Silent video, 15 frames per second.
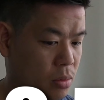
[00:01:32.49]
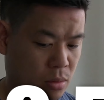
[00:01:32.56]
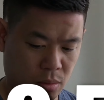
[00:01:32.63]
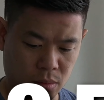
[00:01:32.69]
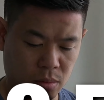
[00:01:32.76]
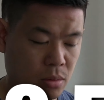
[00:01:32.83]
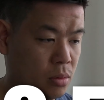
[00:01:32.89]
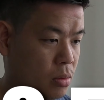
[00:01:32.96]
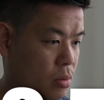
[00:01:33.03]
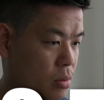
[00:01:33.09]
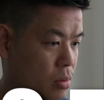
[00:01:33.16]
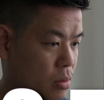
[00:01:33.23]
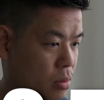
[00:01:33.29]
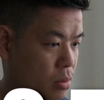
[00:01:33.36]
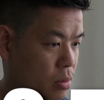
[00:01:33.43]

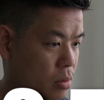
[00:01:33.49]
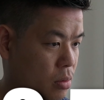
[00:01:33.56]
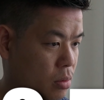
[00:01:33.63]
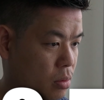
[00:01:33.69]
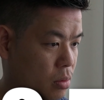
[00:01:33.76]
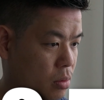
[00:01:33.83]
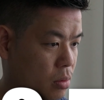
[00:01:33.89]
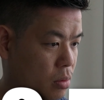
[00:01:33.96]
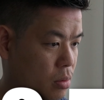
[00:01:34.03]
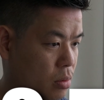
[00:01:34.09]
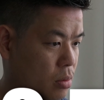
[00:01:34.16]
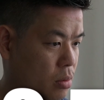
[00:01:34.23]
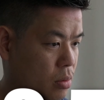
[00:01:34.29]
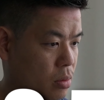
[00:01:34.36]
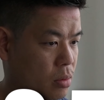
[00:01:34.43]

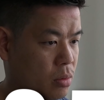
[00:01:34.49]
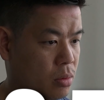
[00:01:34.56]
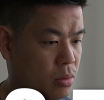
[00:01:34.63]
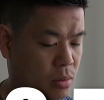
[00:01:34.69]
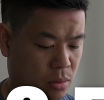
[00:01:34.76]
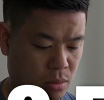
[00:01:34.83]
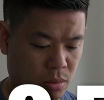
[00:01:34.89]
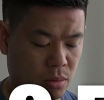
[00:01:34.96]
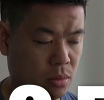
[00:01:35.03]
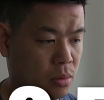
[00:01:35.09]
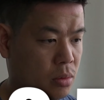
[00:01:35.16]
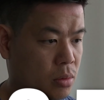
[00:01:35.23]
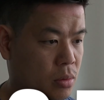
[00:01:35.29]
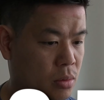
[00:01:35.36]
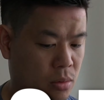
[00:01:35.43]

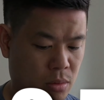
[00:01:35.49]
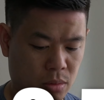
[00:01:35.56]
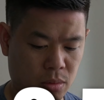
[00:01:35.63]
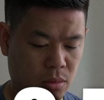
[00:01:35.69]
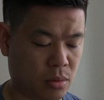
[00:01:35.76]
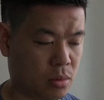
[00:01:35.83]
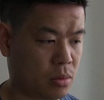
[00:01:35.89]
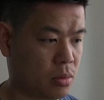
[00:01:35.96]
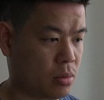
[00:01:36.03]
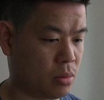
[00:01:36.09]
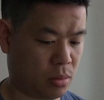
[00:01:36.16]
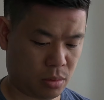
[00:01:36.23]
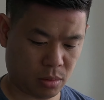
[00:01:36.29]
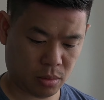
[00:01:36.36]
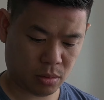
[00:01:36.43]

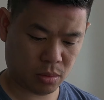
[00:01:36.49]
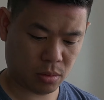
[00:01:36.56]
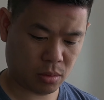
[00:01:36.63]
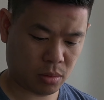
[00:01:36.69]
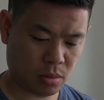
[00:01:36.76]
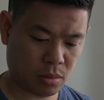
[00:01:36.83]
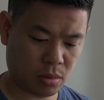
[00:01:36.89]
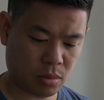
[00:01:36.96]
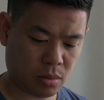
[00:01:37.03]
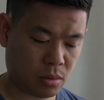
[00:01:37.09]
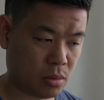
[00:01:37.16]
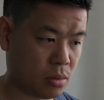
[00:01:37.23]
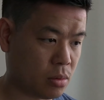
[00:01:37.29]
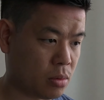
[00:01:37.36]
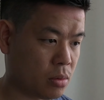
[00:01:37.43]

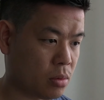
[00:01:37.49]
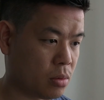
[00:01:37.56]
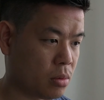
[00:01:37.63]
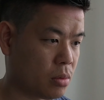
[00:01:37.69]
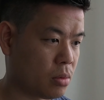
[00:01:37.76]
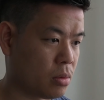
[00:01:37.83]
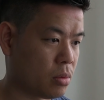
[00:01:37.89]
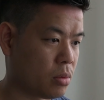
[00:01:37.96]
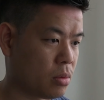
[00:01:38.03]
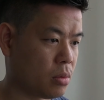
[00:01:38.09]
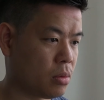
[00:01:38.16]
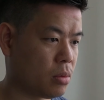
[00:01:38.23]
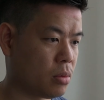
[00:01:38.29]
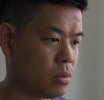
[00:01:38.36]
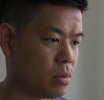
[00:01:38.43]

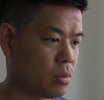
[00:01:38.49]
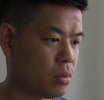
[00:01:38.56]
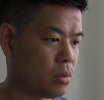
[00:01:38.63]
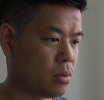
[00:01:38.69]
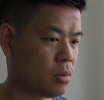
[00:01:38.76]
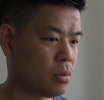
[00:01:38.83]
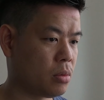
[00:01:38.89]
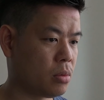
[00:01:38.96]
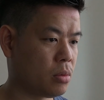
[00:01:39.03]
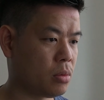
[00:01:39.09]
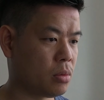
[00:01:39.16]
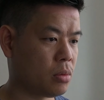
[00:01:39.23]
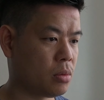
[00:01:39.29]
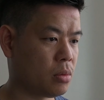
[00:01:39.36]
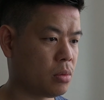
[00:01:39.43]

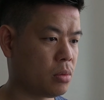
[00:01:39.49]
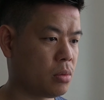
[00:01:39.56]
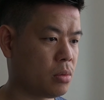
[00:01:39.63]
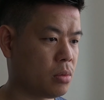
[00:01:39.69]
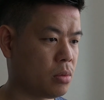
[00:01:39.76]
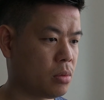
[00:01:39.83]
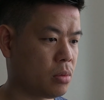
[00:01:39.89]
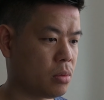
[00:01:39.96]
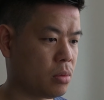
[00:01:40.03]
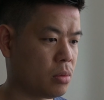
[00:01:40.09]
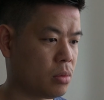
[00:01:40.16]
(no one is talking)